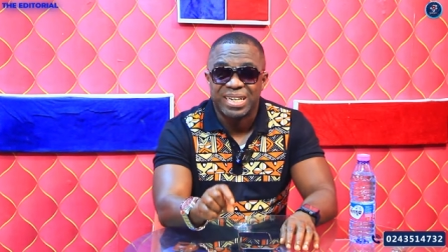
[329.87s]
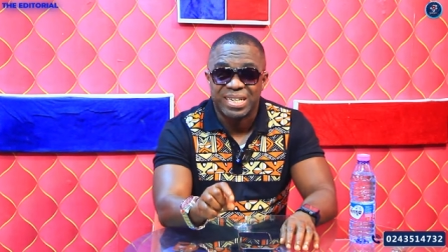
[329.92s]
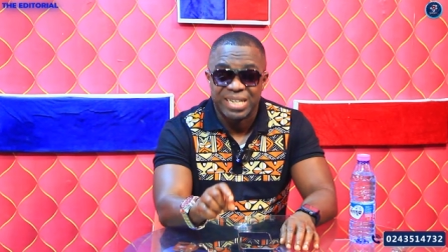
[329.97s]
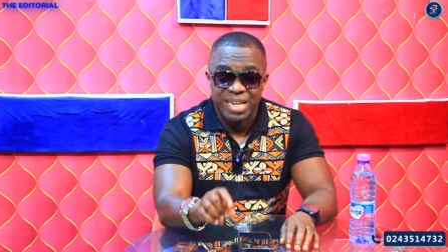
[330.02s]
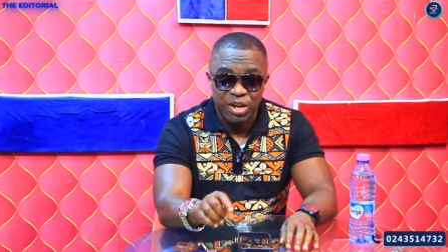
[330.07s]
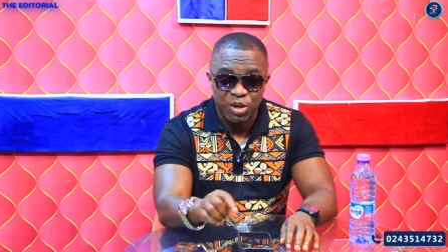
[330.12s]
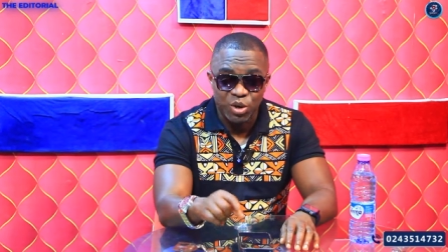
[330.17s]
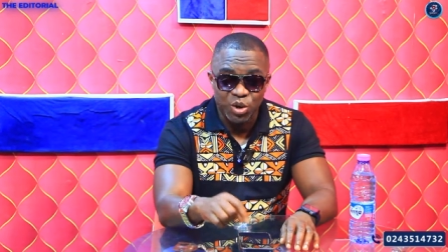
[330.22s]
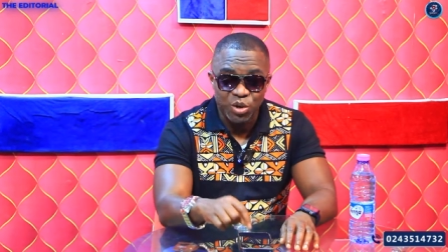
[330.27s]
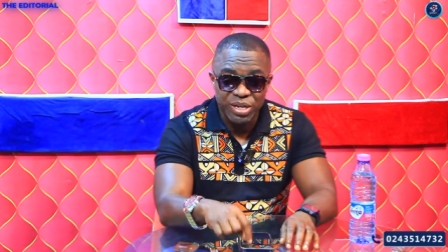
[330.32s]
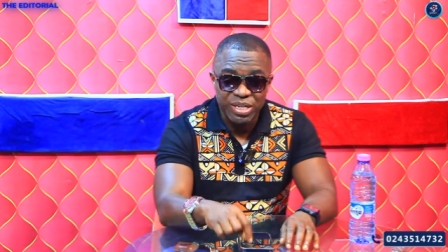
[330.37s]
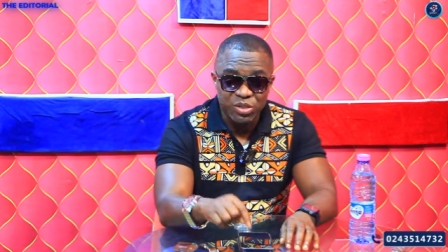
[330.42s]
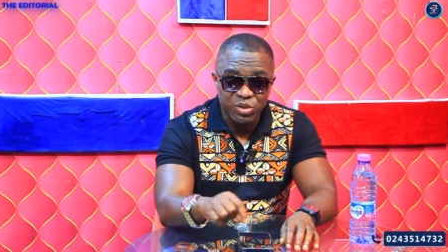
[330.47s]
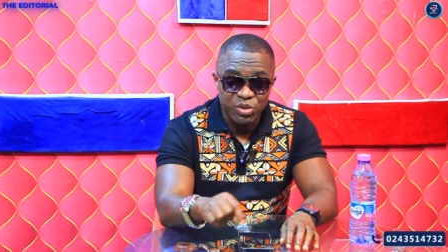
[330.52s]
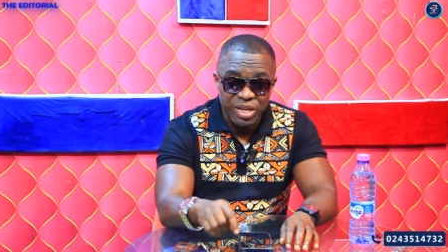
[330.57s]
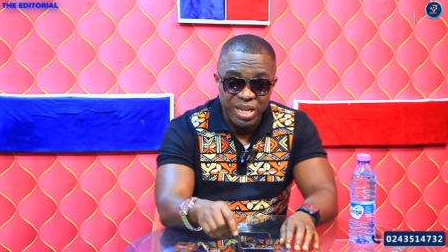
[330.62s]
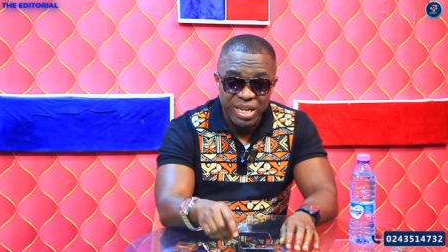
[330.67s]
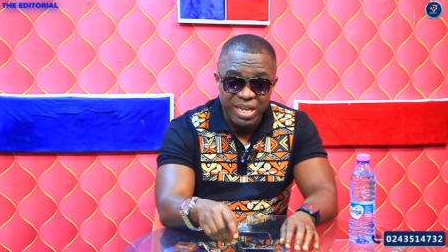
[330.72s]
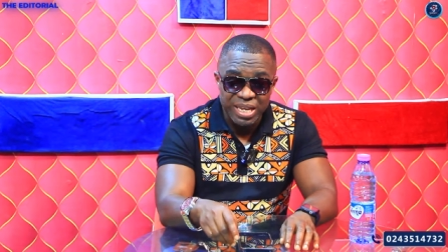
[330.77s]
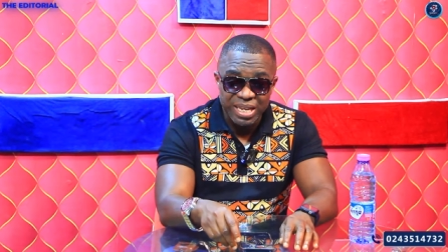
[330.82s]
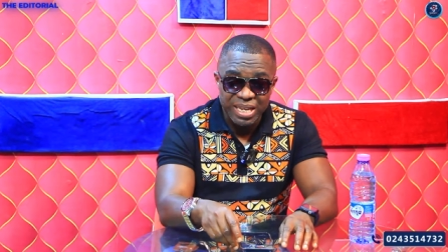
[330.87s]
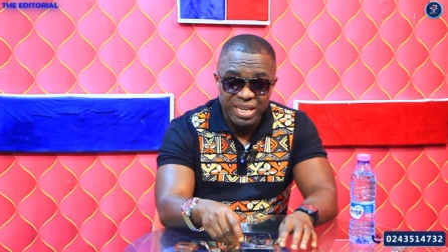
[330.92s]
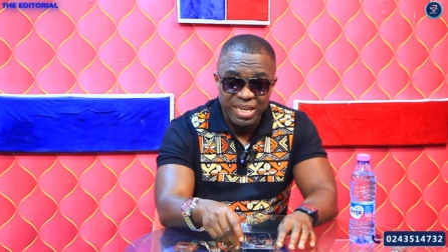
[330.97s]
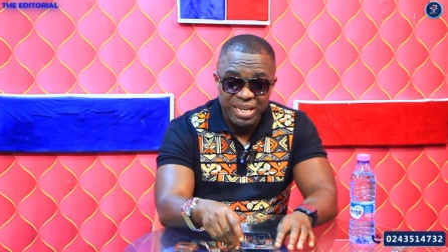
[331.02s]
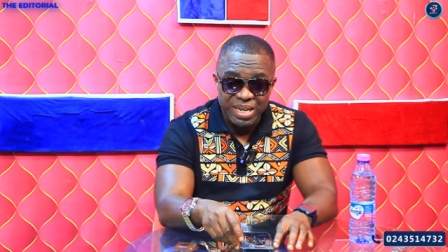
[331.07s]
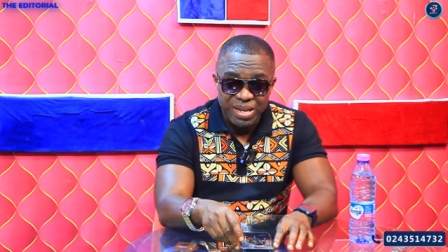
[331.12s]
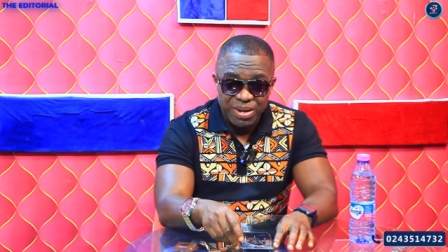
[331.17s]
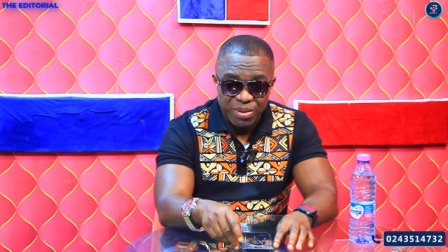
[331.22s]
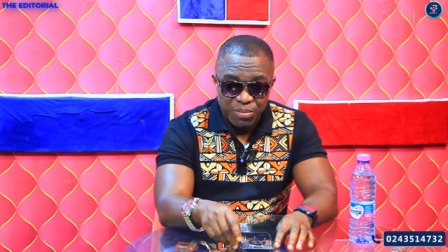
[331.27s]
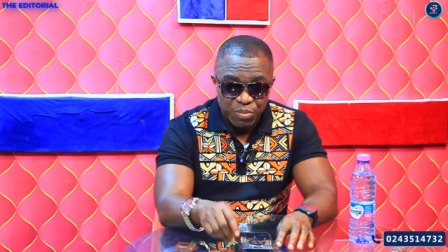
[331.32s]
Download it today,
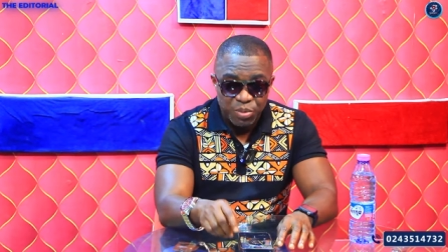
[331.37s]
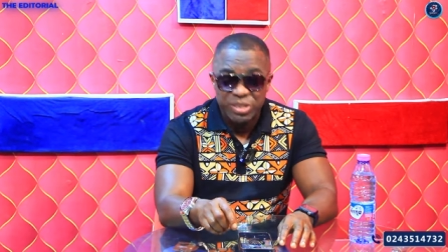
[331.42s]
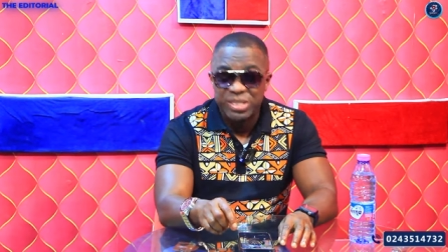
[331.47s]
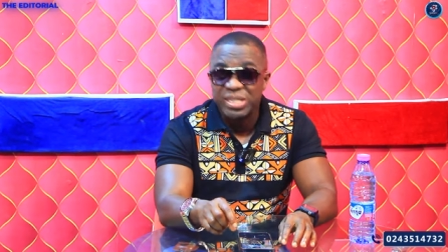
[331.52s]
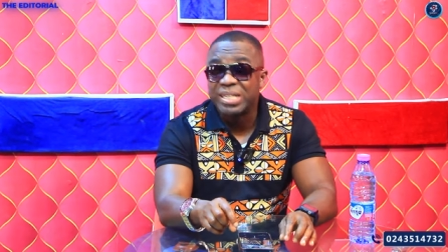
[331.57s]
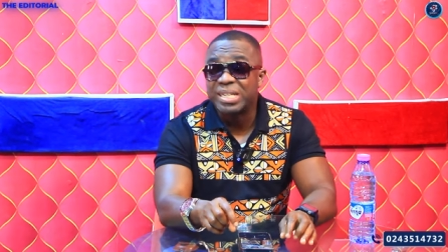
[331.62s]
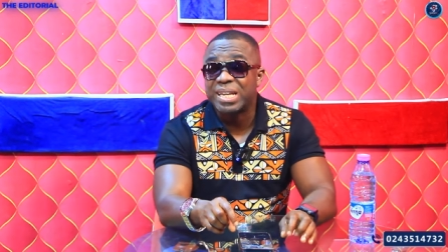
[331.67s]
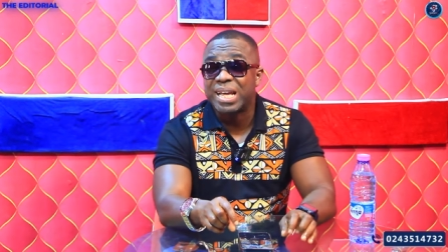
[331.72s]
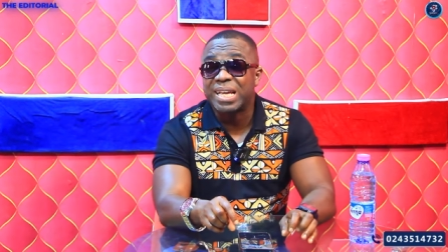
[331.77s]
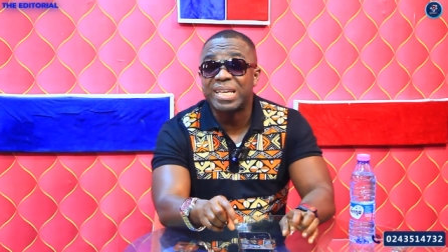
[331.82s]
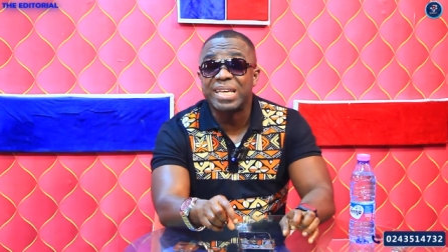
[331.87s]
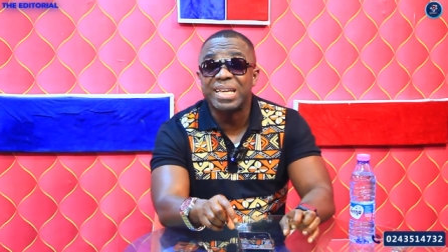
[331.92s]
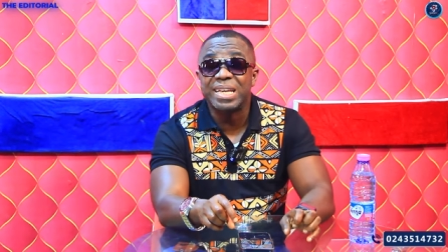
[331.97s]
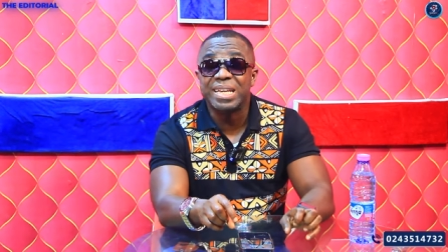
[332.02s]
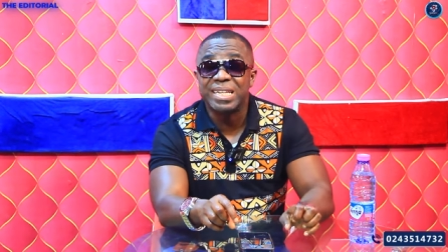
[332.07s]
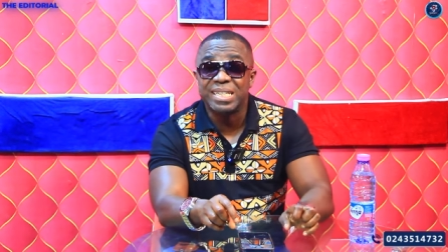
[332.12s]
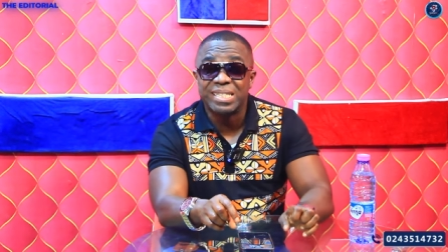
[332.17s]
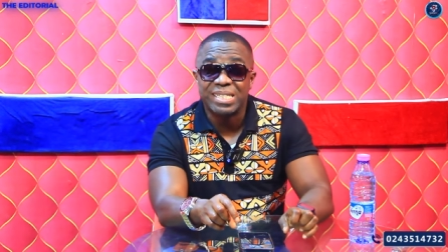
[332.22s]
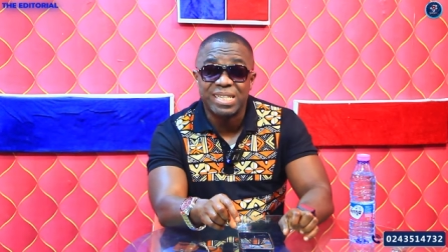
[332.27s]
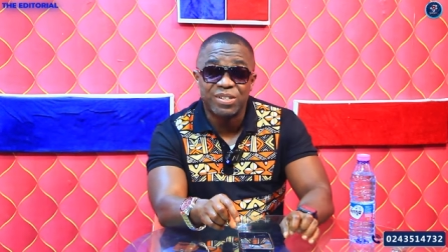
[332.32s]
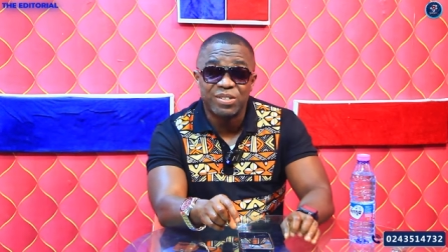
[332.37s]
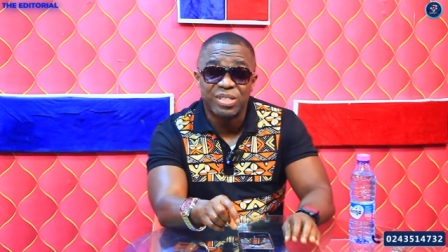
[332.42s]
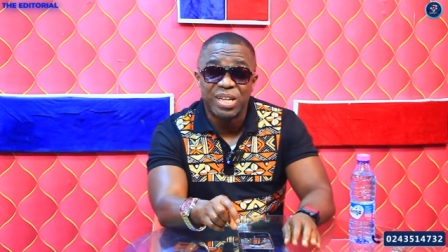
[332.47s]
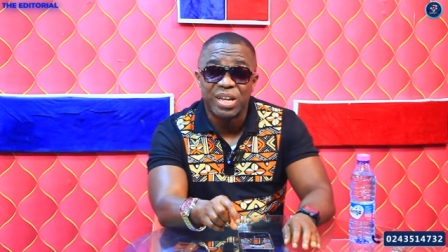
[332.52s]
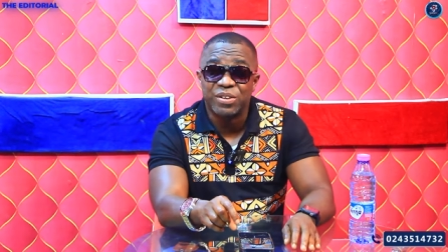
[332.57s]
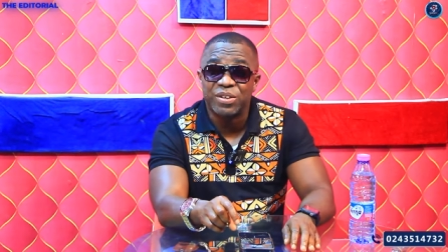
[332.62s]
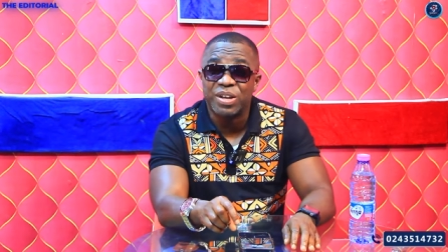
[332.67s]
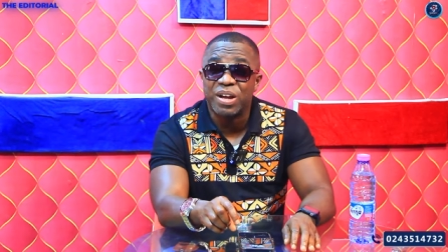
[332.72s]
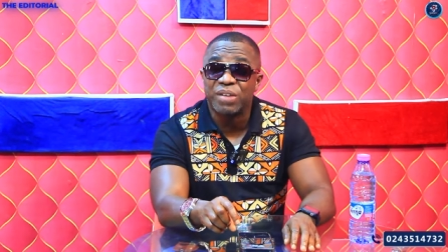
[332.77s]
put in the key details that you